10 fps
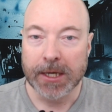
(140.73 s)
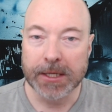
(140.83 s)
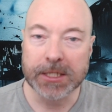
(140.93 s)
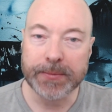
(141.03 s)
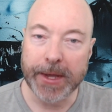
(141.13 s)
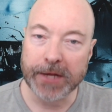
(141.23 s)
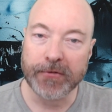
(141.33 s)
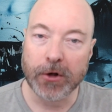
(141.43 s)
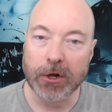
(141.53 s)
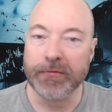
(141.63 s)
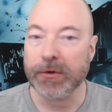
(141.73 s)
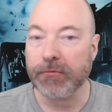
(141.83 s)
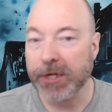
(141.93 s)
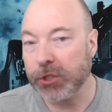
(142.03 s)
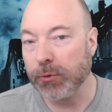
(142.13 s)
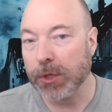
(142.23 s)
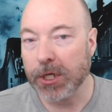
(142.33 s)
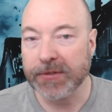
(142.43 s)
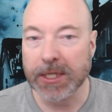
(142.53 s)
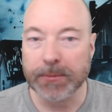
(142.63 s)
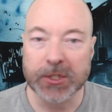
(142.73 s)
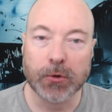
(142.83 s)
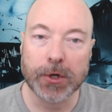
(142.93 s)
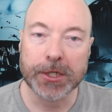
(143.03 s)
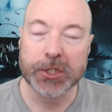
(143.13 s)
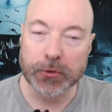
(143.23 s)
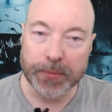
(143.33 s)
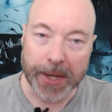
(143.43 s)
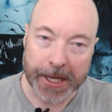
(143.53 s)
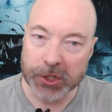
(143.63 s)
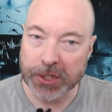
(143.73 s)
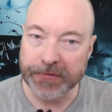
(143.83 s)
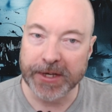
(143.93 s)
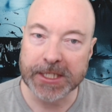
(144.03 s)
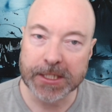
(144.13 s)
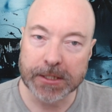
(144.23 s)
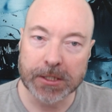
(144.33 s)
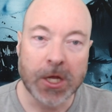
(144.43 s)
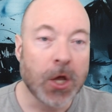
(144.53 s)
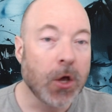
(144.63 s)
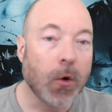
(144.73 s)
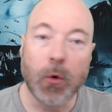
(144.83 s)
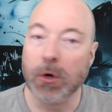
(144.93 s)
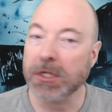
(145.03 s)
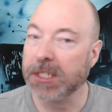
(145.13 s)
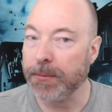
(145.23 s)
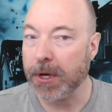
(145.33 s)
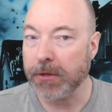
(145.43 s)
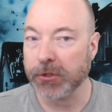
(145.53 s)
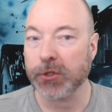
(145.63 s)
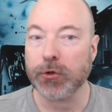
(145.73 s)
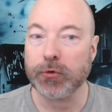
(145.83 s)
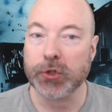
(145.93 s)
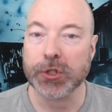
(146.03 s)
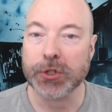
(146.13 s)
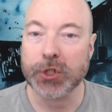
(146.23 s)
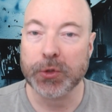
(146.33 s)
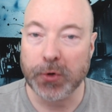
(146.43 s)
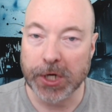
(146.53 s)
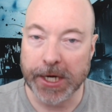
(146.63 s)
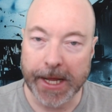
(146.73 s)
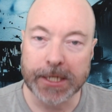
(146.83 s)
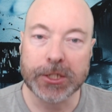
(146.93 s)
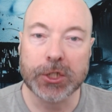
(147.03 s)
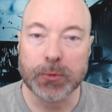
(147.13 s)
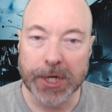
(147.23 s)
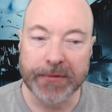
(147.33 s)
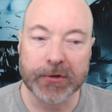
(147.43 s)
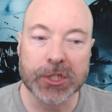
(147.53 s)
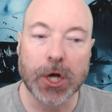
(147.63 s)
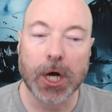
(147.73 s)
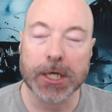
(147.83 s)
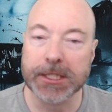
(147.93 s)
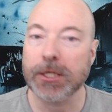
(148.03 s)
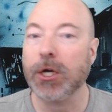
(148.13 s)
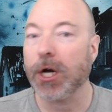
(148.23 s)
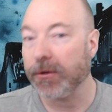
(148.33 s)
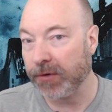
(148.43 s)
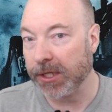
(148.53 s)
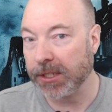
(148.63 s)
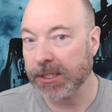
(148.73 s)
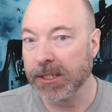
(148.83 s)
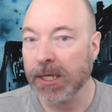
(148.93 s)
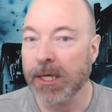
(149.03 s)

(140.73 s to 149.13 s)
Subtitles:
This may involve a ritual of some sort to banish the Vaesen, or some other solution to put an end to whatever's causing the conflicts.